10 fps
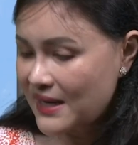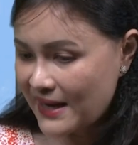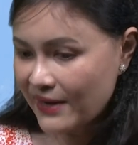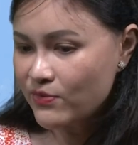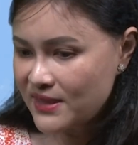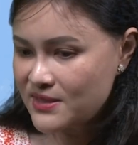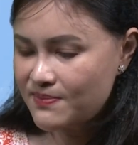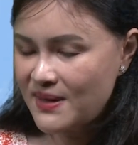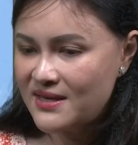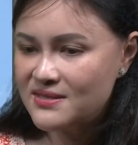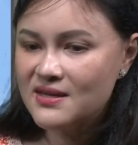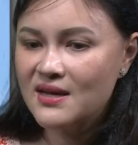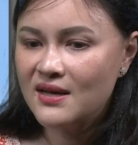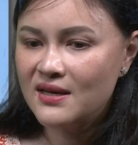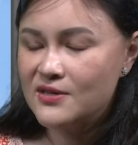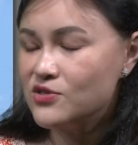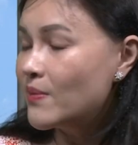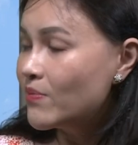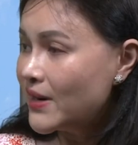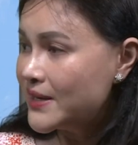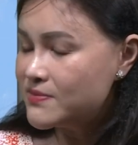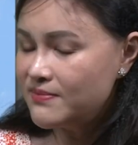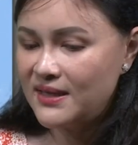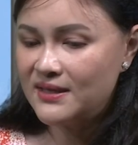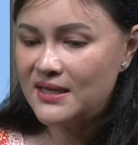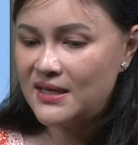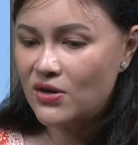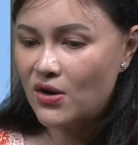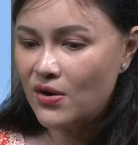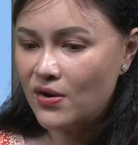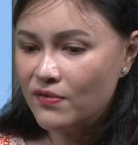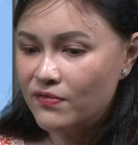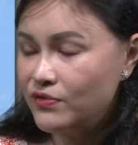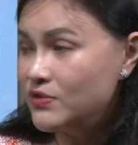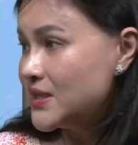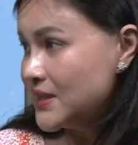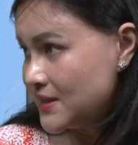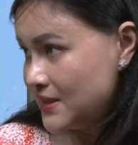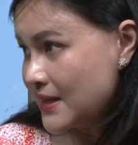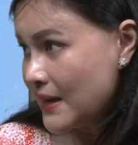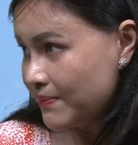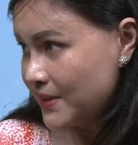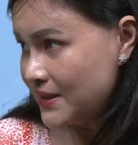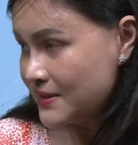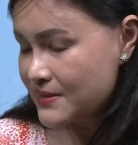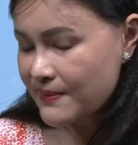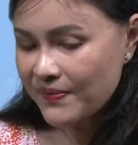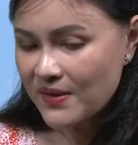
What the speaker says: equity space is comprised mainly of utility companies.